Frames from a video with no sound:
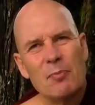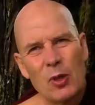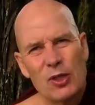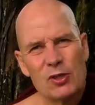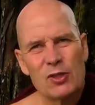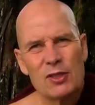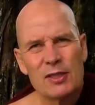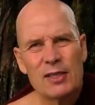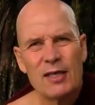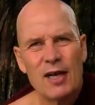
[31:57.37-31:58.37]
burns
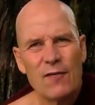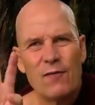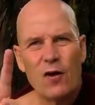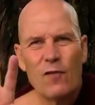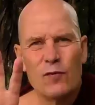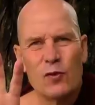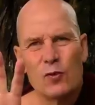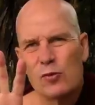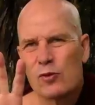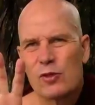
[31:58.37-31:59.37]
on four
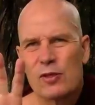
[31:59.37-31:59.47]
fuels: